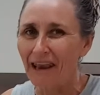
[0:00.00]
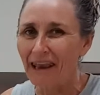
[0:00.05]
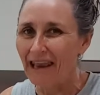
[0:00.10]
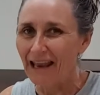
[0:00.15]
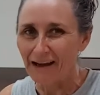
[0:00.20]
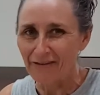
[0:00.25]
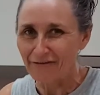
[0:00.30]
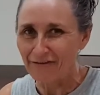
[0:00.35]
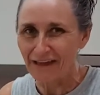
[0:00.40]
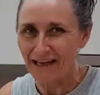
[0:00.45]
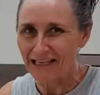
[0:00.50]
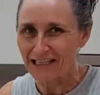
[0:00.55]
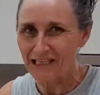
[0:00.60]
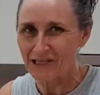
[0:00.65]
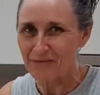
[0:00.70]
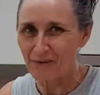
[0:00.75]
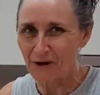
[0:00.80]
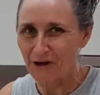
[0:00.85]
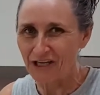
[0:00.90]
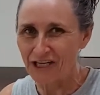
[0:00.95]
love that
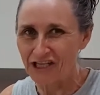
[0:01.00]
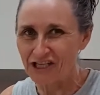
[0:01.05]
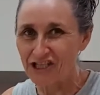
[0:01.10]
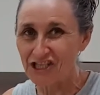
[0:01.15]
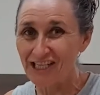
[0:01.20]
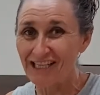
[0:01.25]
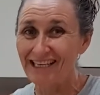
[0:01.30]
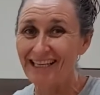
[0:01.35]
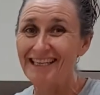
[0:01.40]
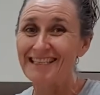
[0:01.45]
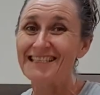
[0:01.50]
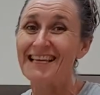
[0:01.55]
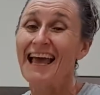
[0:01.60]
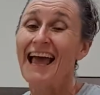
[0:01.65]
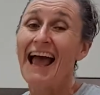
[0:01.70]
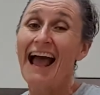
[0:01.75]
smoky cheese.